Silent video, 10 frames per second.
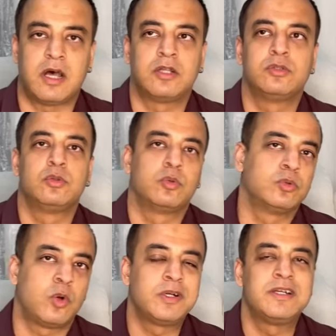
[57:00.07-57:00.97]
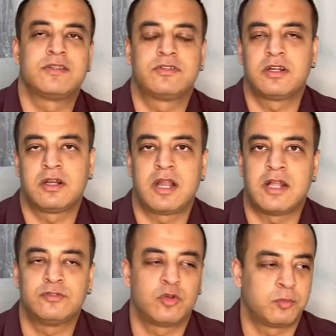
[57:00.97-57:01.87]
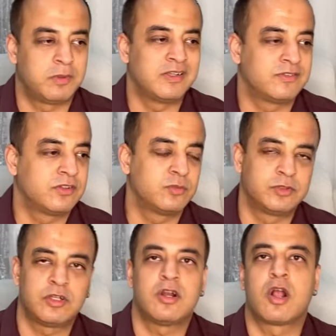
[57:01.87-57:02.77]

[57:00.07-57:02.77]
unknown or distant lands or places which are